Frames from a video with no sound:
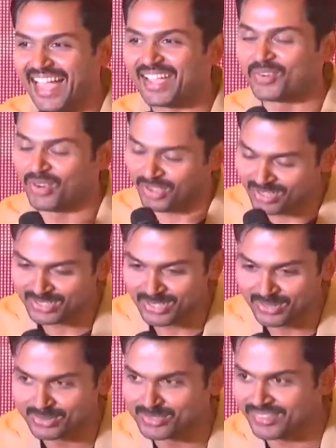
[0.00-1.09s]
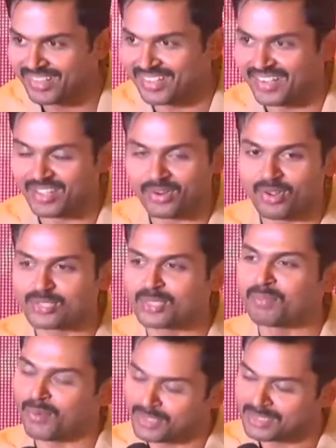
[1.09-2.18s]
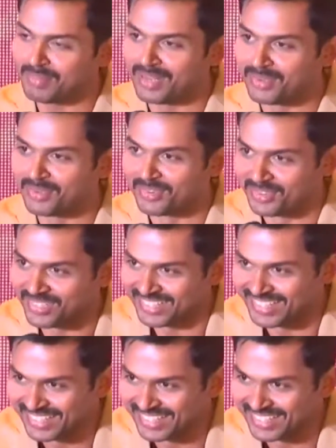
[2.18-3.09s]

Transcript: I could also lose weight and I could also possibly look good.